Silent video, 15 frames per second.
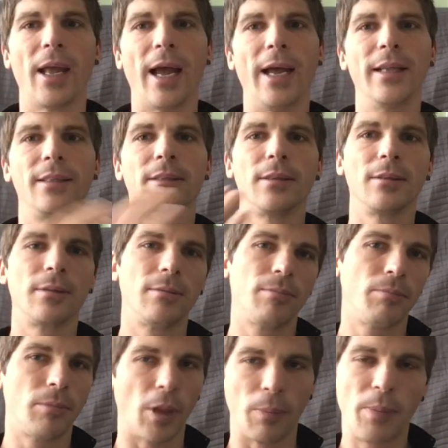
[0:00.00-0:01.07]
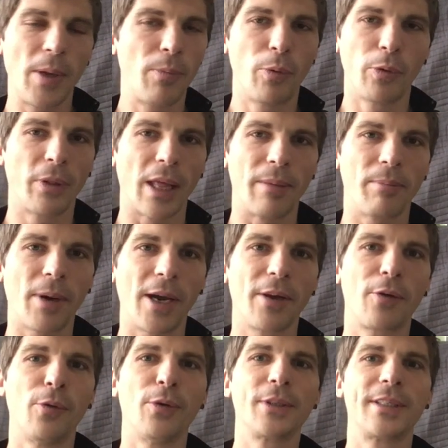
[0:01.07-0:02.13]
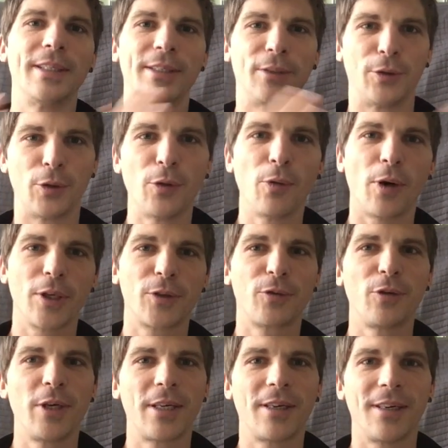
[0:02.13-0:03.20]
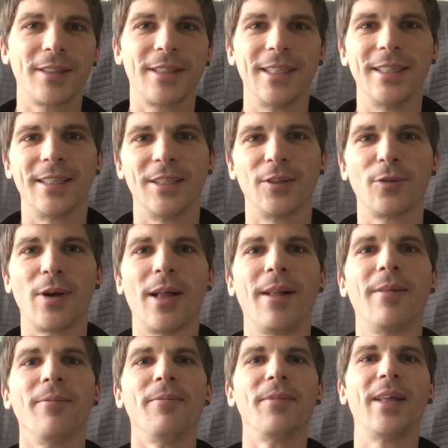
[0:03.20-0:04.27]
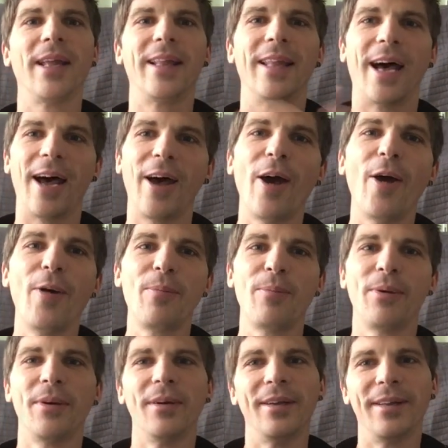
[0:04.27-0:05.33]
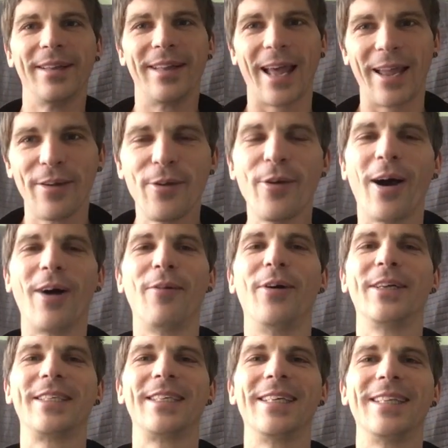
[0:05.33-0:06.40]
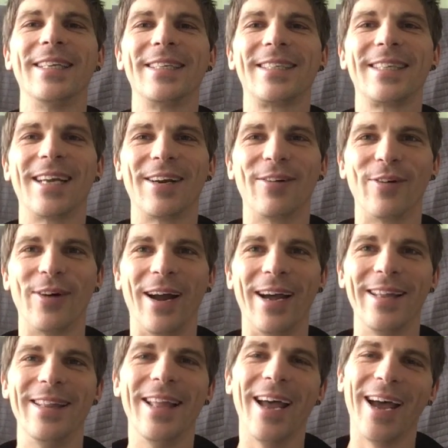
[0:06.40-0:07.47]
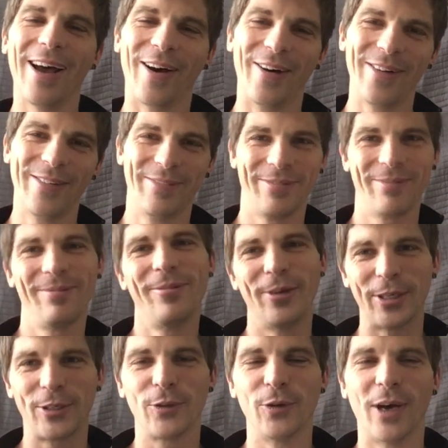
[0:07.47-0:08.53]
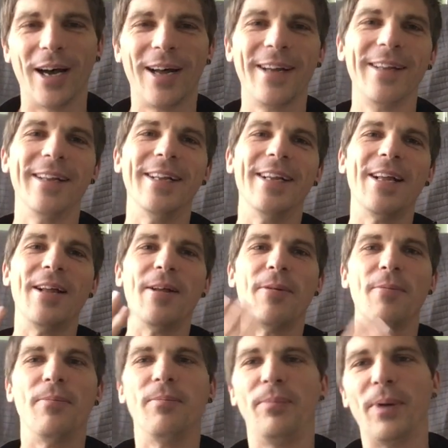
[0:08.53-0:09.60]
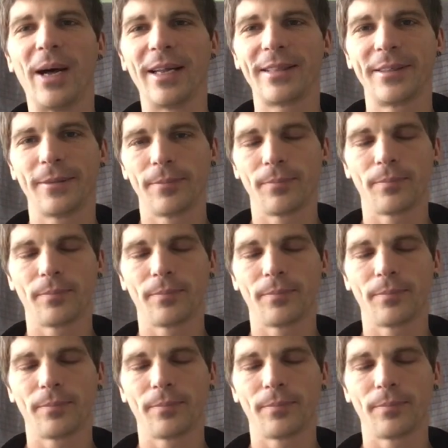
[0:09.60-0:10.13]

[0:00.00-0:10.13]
And the people that buy courses do watch free content as well. And I hope that you are watching this channel right now, which you are. But